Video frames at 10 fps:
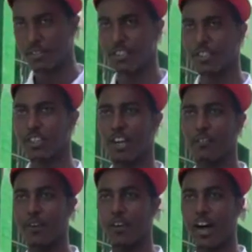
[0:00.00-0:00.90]
I'm still trying to
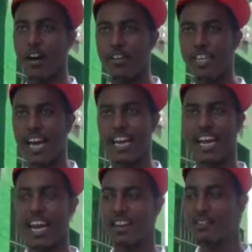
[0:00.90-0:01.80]
figure out how he did it. And the
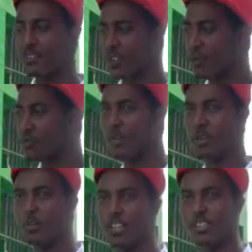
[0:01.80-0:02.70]
guy never even told me who
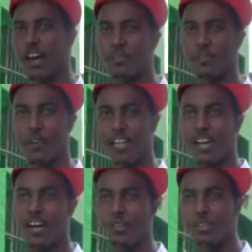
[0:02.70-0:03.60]
he was, so I have to find
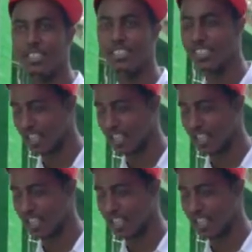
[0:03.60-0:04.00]
out who he is